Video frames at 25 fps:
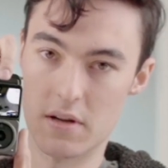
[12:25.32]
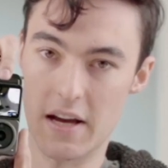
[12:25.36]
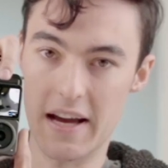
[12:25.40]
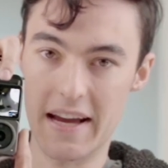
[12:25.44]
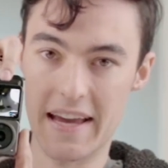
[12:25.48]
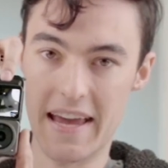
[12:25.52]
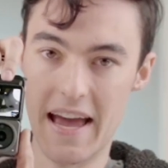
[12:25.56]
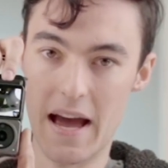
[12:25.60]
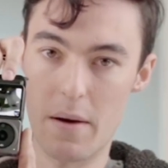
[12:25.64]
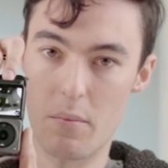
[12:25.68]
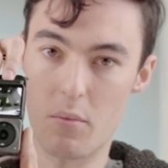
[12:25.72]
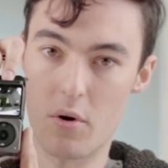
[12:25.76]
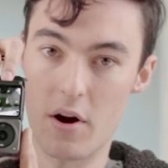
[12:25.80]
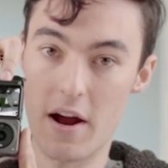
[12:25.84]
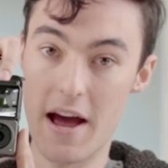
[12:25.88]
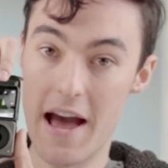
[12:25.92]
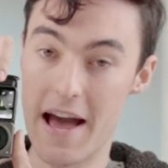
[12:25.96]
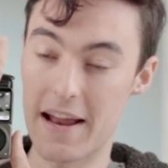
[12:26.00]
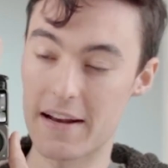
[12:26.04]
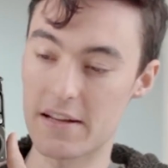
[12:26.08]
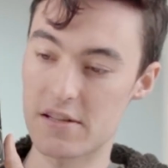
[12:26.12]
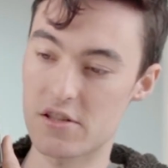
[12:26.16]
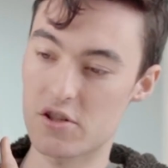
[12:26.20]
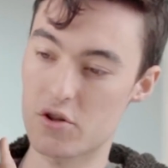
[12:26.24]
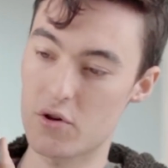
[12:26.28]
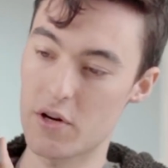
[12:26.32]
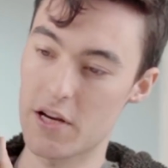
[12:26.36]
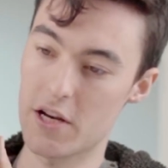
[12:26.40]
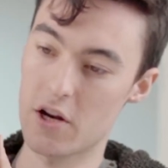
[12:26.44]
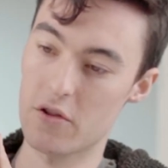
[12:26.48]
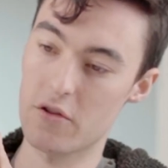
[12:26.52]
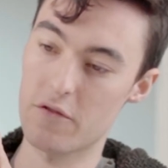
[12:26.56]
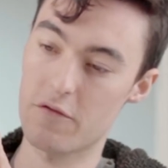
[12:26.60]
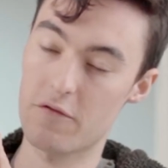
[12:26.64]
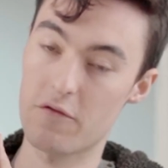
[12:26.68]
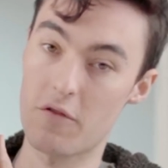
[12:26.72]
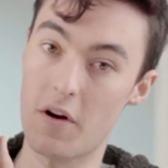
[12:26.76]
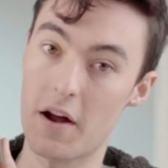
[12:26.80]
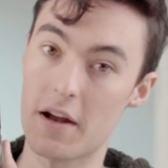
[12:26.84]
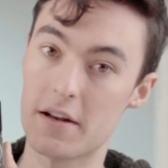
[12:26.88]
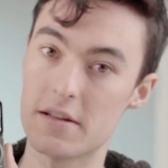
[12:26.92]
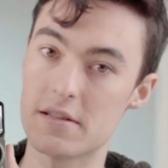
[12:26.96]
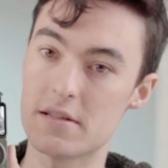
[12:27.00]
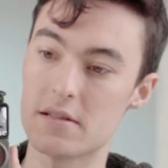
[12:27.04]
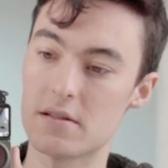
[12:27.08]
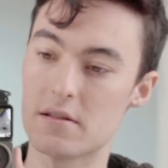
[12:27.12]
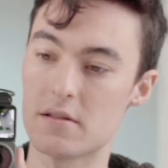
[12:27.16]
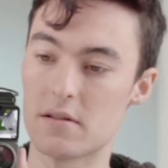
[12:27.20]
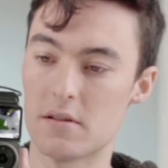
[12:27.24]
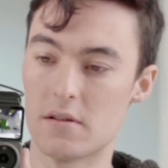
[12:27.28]
a camera and a screen on the
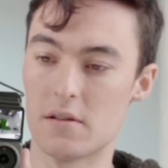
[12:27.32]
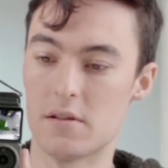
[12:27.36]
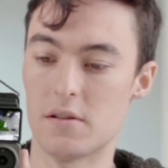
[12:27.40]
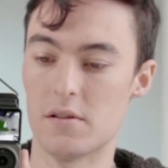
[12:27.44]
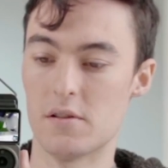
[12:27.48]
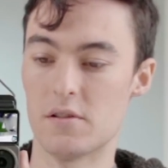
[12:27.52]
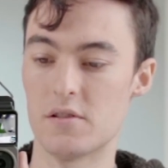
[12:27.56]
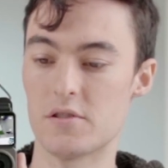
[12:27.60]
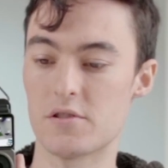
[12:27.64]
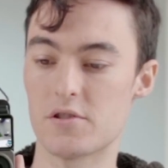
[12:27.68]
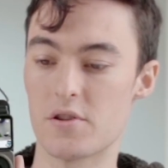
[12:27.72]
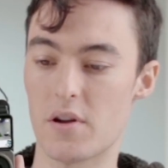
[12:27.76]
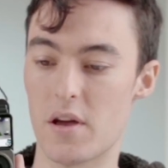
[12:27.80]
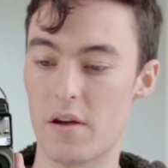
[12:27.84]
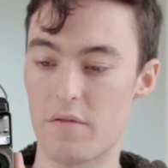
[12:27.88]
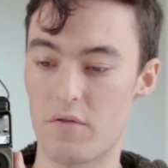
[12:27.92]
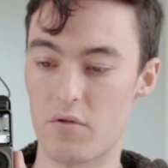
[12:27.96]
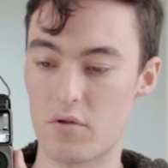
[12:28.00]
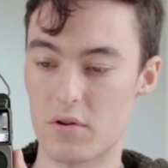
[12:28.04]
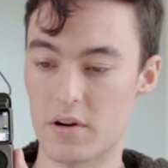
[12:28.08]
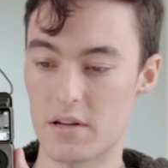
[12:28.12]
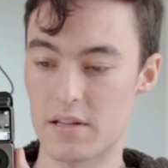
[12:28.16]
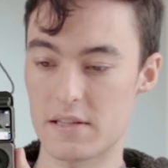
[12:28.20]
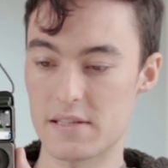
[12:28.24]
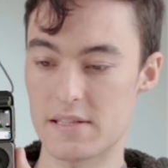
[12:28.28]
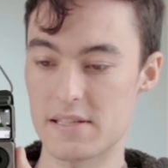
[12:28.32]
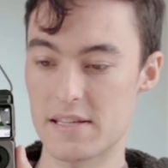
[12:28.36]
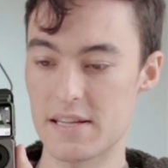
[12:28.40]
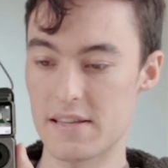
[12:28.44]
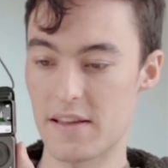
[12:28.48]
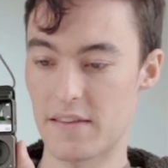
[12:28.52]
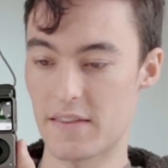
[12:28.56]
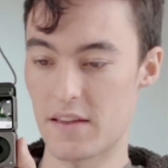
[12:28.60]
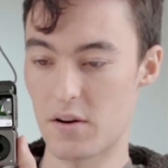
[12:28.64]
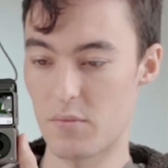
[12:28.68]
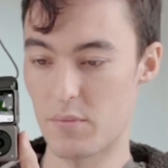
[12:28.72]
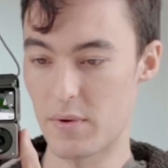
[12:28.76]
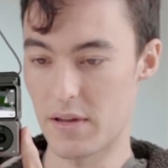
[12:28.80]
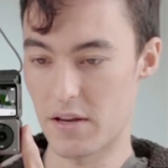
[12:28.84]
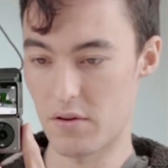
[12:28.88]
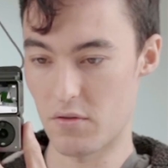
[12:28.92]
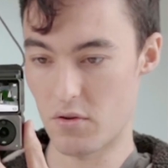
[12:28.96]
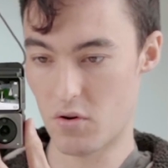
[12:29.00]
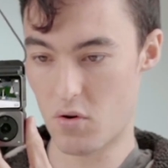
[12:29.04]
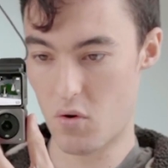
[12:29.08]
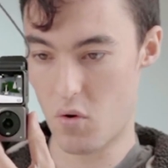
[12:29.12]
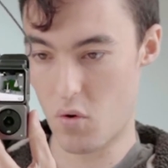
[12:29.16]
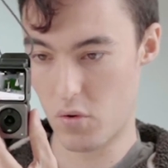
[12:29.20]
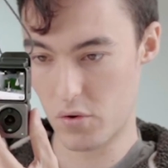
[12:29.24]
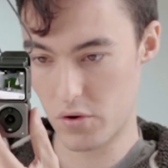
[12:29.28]
front, so everyone can see that they're being
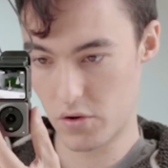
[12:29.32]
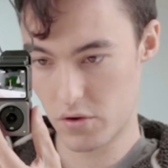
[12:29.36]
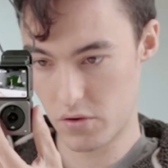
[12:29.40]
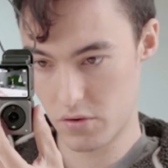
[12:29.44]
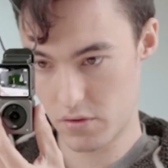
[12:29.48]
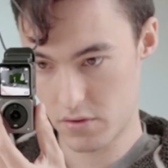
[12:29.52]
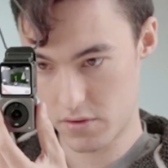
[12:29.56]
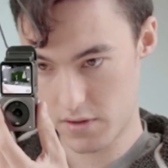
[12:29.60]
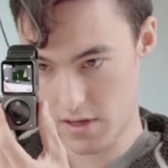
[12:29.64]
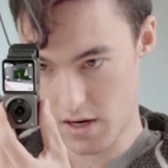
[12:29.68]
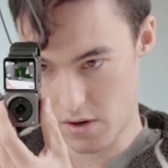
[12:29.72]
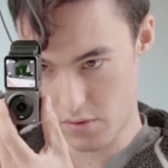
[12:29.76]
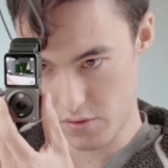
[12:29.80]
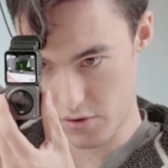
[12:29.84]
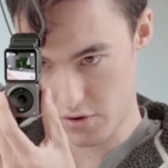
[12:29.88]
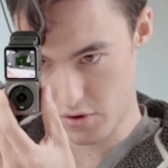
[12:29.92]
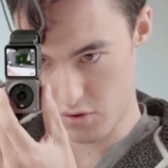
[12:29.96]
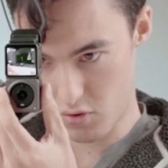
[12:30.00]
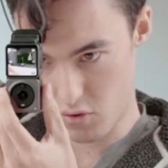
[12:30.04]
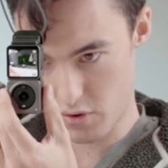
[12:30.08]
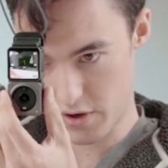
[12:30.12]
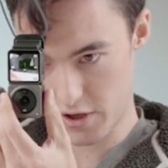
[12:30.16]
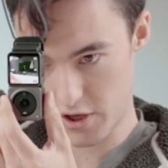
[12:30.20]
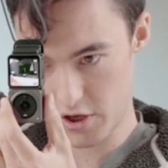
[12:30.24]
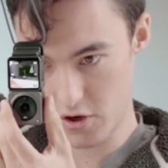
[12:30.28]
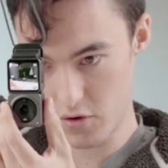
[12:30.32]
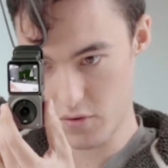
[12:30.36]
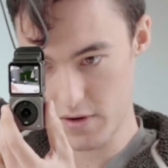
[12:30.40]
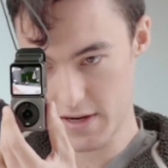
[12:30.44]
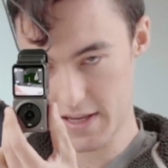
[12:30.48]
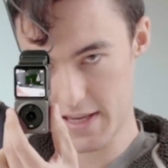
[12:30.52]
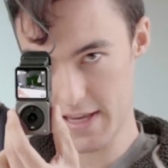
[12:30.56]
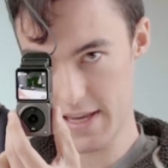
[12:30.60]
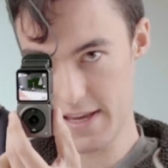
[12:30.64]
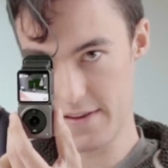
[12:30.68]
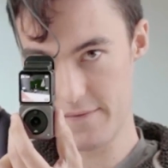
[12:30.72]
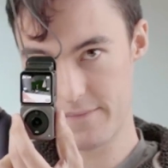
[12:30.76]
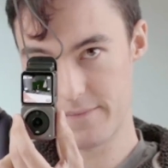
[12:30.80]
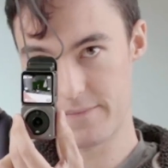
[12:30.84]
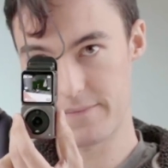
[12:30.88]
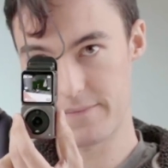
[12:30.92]
recorded. Now we're recording you, Nikki.